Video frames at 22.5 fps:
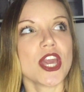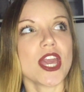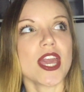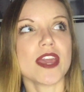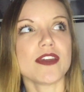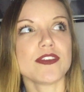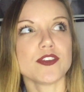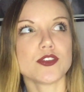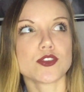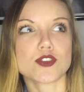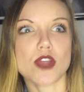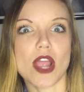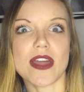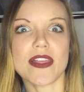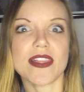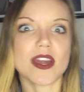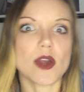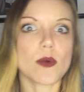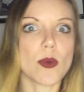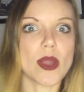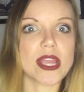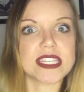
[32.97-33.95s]
If you try
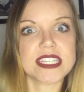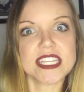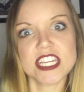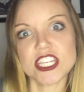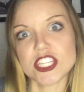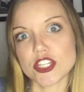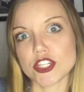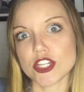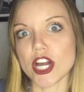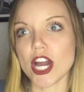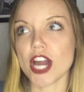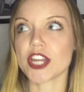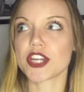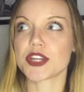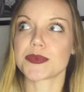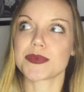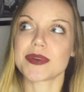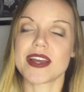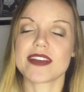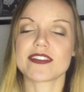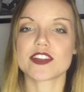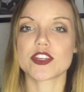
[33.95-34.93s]
like a white t-shirt on or
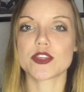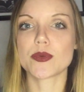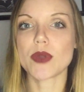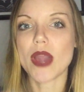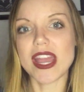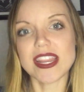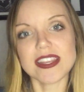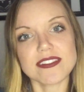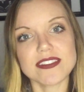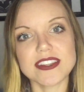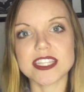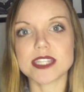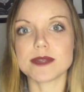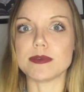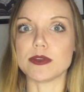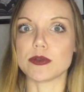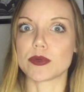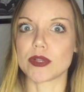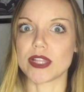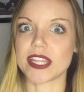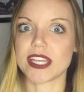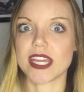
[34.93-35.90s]
whatever, you kind of need to be
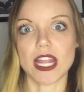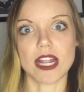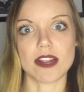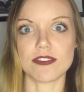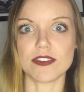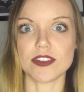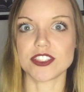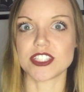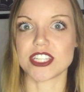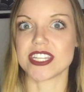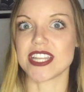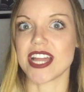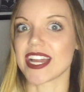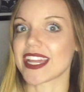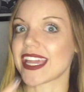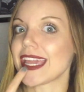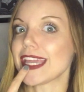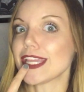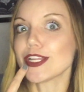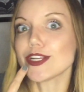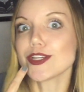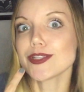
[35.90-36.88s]
really careful to not
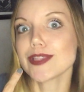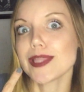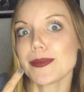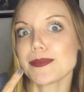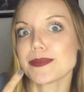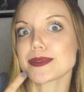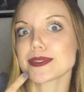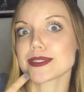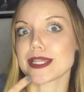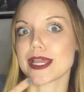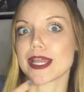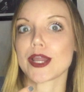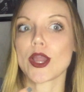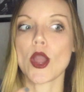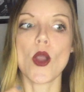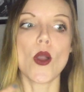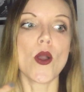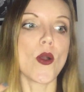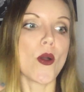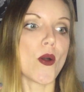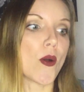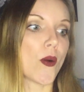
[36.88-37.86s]
get your lipstick
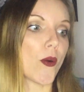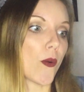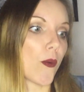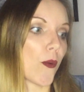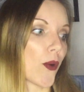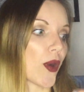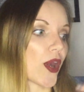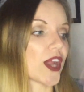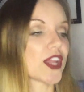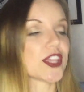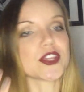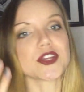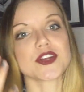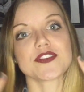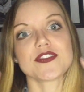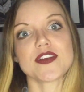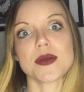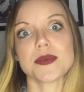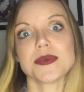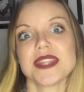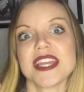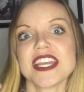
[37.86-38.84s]
or your
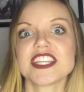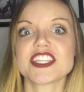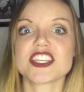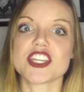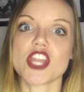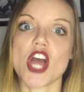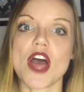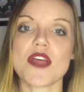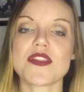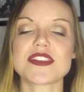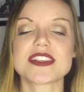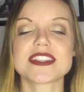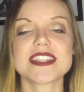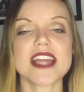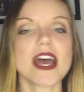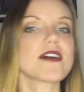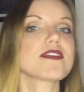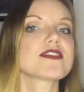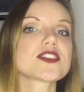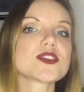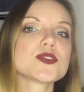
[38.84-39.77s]
foundation on the steps.